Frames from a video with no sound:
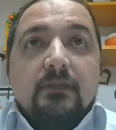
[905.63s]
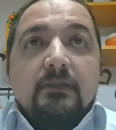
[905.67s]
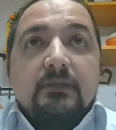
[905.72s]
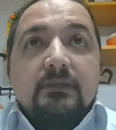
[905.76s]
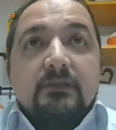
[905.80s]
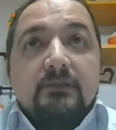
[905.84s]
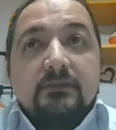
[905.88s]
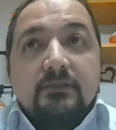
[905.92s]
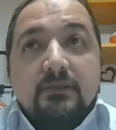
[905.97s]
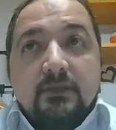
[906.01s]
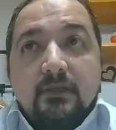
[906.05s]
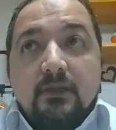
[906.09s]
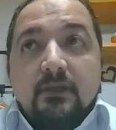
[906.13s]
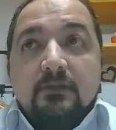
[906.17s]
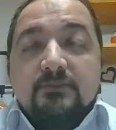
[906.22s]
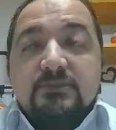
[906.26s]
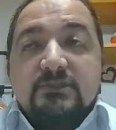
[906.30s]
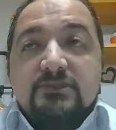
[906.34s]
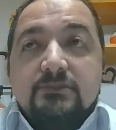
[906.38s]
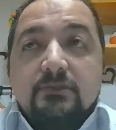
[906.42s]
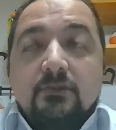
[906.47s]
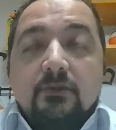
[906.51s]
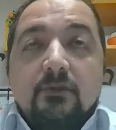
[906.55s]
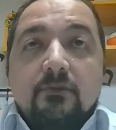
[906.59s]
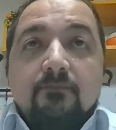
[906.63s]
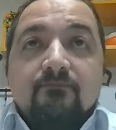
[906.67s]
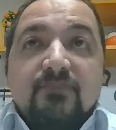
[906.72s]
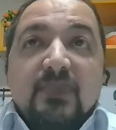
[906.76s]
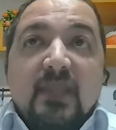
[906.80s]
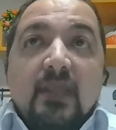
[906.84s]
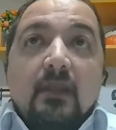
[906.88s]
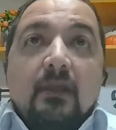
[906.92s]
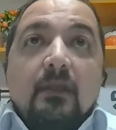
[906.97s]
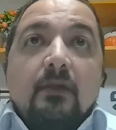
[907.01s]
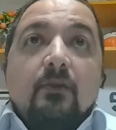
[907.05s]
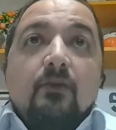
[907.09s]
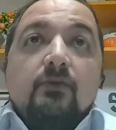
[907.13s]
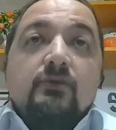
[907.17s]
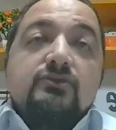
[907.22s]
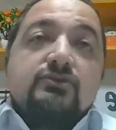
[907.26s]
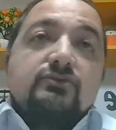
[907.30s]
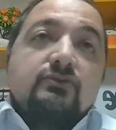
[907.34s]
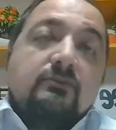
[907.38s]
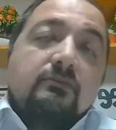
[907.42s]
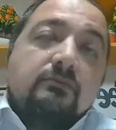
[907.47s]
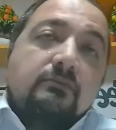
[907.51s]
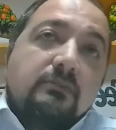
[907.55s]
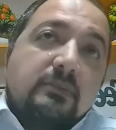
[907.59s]
here comes. So
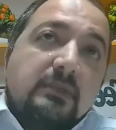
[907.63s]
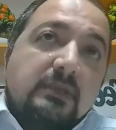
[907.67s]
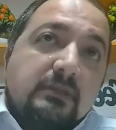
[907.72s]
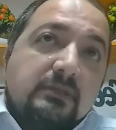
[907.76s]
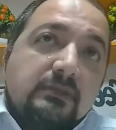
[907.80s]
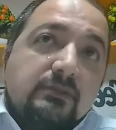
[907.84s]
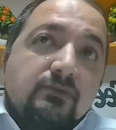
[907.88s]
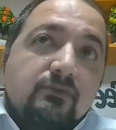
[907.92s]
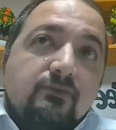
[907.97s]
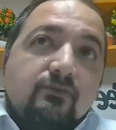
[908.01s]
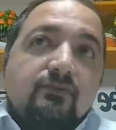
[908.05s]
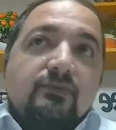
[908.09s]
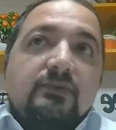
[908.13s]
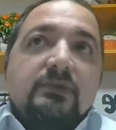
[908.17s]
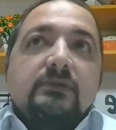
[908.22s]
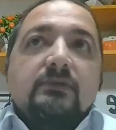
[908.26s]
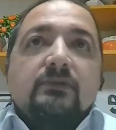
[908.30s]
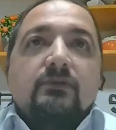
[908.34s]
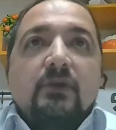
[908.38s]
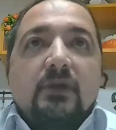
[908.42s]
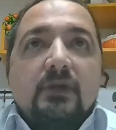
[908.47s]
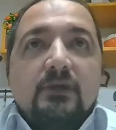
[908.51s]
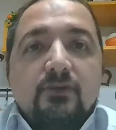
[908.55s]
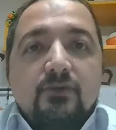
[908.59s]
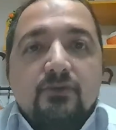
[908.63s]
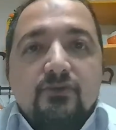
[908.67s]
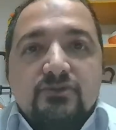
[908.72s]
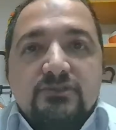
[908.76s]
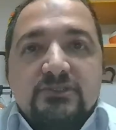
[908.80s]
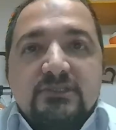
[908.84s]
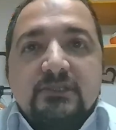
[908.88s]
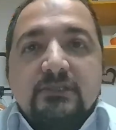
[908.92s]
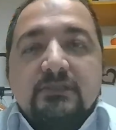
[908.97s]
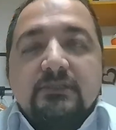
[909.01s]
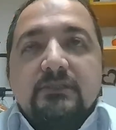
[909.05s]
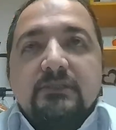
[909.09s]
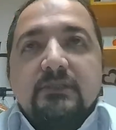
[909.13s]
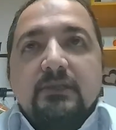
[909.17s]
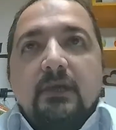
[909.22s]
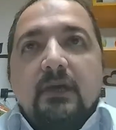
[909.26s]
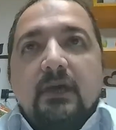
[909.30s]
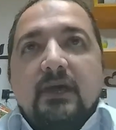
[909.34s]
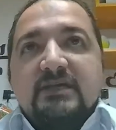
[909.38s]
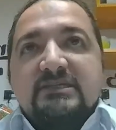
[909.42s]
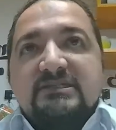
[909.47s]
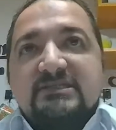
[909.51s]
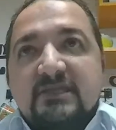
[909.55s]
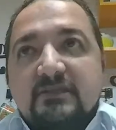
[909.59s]
also you are using
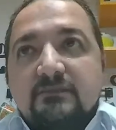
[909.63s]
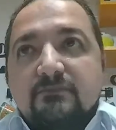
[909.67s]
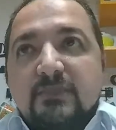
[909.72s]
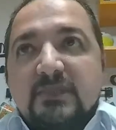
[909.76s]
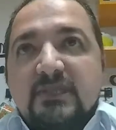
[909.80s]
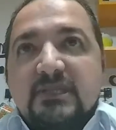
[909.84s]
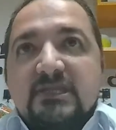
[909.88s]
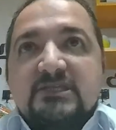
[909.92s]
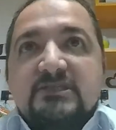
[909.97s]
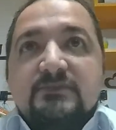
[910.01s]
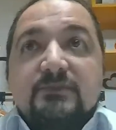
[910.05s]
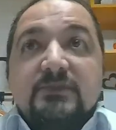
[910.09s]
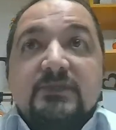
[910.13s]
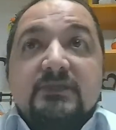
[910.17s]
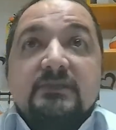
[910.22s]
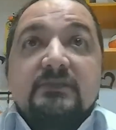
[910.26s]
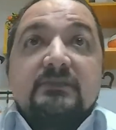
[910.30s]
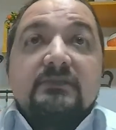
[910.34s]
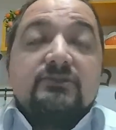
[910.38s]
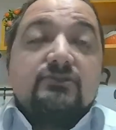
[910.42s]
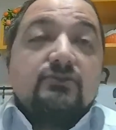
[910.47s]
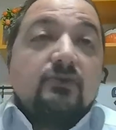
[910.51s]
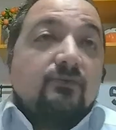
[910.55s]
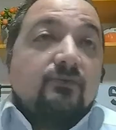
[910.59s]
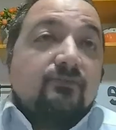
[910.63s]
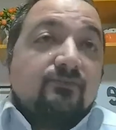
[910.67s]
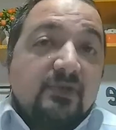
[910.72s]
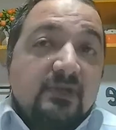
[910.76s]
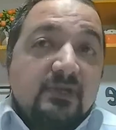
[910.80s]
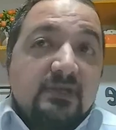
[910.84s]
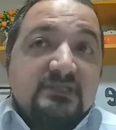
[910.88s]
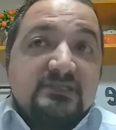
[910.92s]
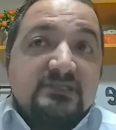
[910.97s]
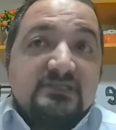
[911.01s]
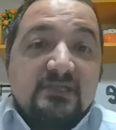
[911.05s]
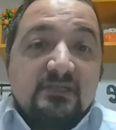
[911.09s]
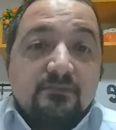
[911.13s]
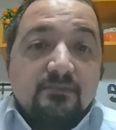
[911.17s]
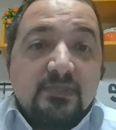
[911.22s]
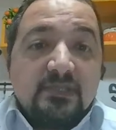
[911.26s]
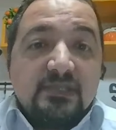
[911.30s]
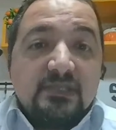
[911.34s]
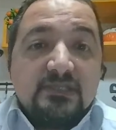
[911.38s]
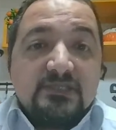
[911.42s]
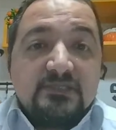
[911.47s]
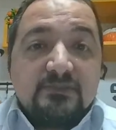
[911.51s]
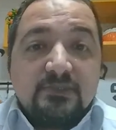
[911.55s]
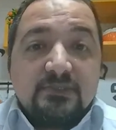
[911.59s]
asset management, software asset
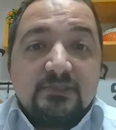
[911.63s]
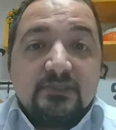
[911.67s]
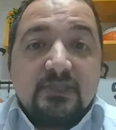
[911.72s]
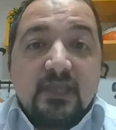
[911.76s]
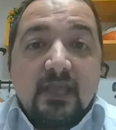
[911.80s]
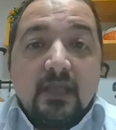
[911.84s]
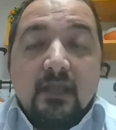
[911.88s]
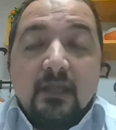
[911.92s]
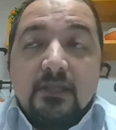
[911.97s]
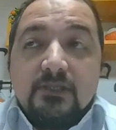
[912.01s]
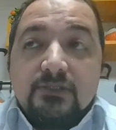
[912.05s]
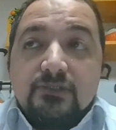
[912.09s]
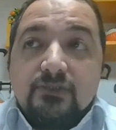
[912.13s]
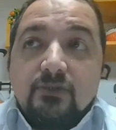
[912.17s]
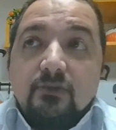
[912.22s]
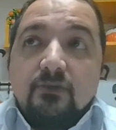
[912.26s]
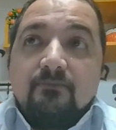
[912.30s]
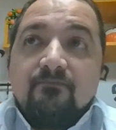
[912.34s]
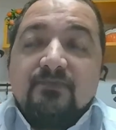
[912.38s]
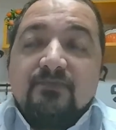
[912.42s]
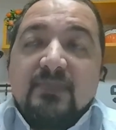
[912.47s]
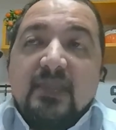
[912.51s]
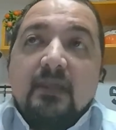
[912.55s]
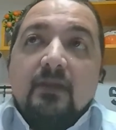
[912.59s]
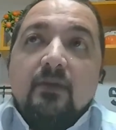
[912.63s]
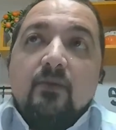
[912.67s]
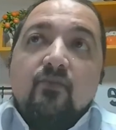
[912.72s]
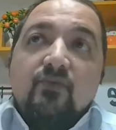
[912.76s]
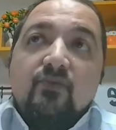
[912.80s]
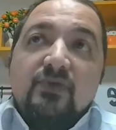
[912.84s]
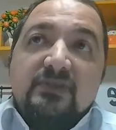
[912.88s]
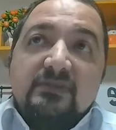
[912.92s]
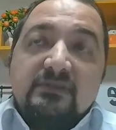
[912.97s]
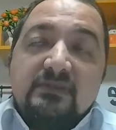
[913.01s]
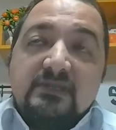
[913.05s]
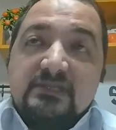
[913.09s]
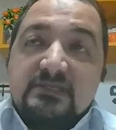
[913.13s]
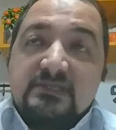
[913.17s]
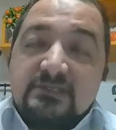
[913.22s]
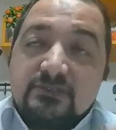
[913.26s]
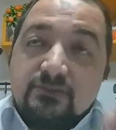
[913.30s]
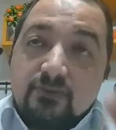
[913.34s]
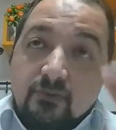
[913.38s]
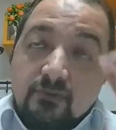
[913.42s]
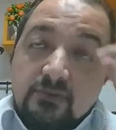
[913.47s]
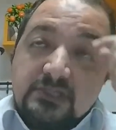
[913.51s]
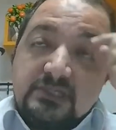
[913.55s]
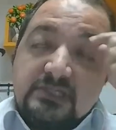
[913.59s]
management. So with
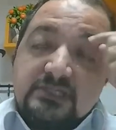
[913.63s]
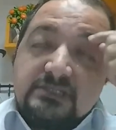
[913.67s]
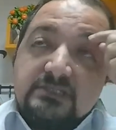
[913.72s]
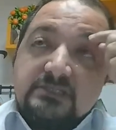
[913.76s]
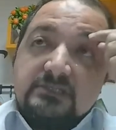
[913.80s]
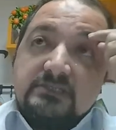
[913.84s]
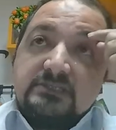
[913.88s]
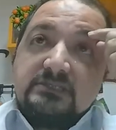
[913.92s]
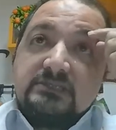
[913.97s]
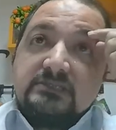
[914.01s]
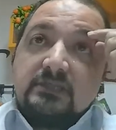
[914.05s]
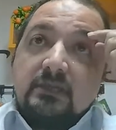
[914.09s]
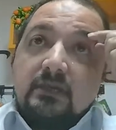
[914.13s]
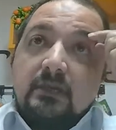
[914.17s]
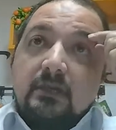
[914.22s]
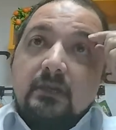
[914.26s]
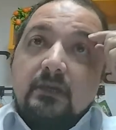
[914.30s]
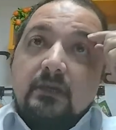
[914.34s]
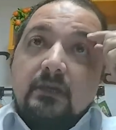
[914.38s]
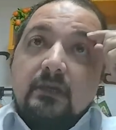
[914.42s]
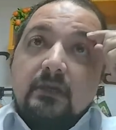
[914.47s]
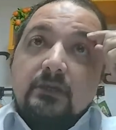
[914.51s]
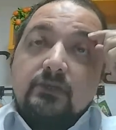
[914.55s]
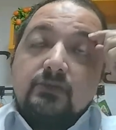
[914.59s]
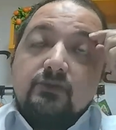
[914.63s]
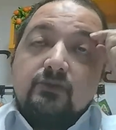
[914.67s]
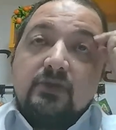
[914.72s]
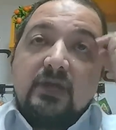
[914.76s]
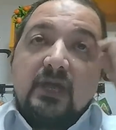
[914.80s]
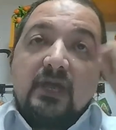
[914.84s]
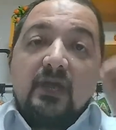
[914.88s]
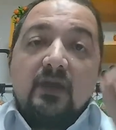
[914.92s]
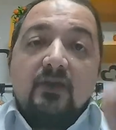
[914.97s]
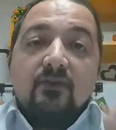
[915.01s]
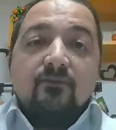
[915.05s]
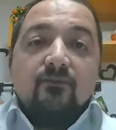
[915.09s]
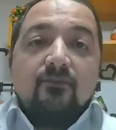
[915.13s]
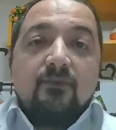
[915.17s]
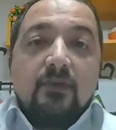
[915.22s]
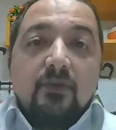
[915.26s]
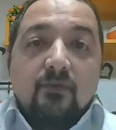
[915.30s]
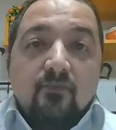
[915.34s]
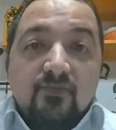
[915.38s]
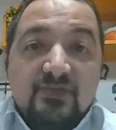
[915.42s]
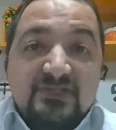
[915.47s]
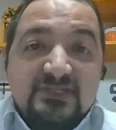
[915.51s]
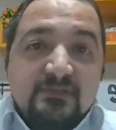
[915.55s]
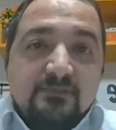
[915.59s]
these solutions, you have
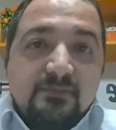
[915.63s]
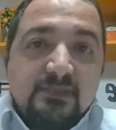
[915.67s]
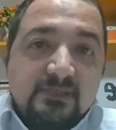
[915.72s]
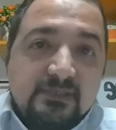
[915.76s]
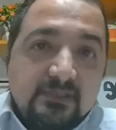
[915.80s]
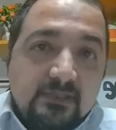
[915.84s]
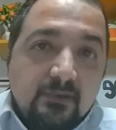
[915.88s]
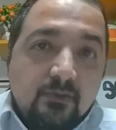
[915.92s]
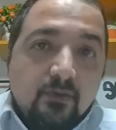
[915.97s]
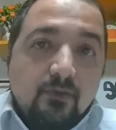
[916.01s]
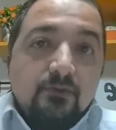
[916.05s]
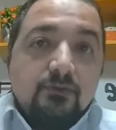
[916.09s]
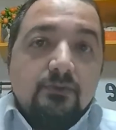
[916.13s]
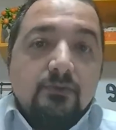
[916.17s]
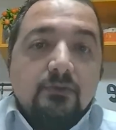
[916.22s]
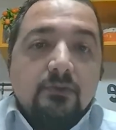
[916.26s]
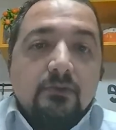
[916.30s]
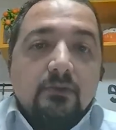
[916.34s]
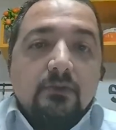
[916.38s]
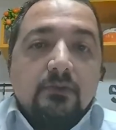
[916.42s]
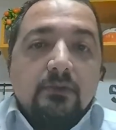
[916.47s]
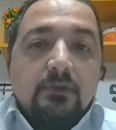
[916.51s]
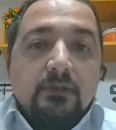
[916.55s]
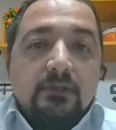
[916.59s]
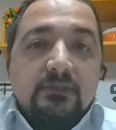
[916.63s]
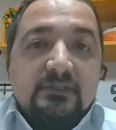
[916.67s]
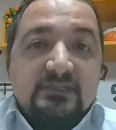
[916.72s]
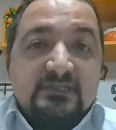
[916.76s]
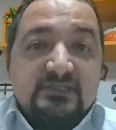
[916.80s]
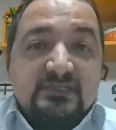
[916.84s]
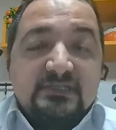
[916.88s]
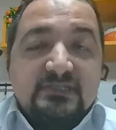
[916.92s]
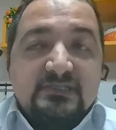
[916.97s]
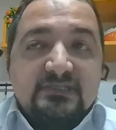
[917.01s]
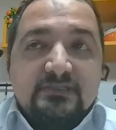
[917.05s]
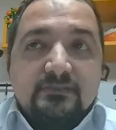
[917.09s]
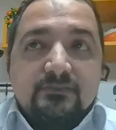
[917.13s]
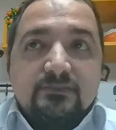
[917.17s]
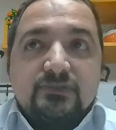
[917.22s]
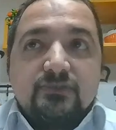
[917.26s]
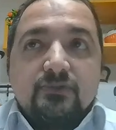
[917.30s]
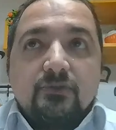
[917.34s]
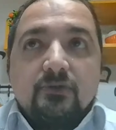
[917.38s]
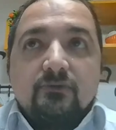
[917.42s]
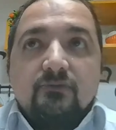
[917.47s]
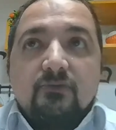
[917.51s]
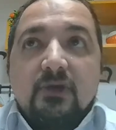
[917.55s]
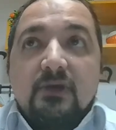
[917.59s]
visibility on the system.
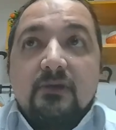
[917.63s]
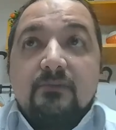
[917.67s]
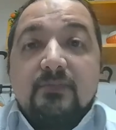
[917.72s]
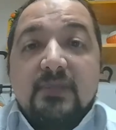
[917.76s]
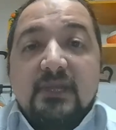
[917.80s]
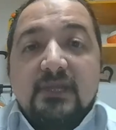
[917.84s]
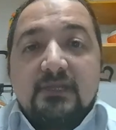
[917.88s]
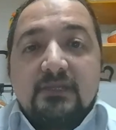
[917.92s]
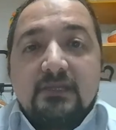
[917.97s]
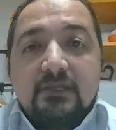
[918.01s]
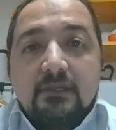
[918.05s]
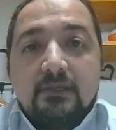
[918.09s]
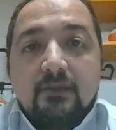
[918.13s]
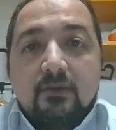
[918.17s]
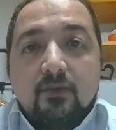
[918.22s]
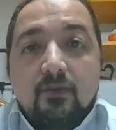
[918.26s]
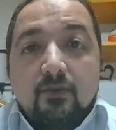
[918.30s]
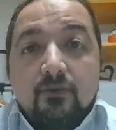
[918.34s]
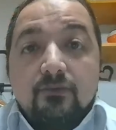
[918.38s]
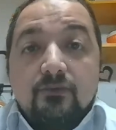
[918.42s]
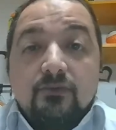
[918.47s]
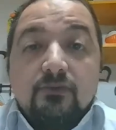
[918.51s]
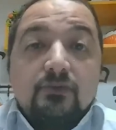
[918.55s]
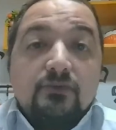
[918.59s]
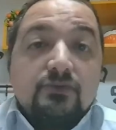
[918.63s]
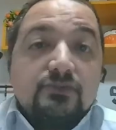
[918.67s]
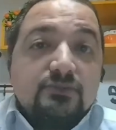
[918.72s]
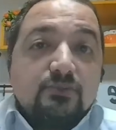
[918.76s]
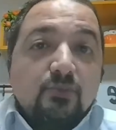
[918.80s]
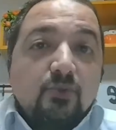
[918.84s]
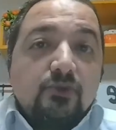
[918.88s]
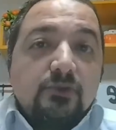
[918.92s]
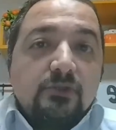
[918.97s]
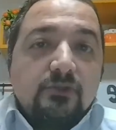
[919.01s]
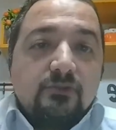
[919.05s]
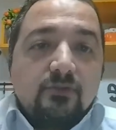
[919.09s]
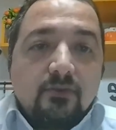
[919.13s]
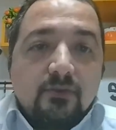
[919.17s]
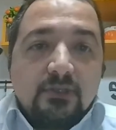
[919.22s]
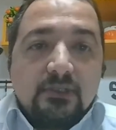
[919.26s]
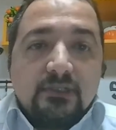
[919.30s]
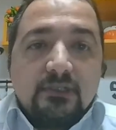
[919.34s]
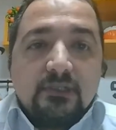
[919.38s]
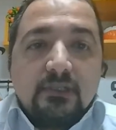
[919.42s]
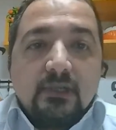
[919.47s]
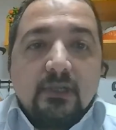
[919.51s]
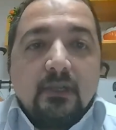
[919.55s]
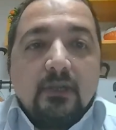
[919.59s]
So you are making continuous
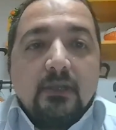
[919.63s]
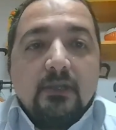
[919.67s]
monitoring.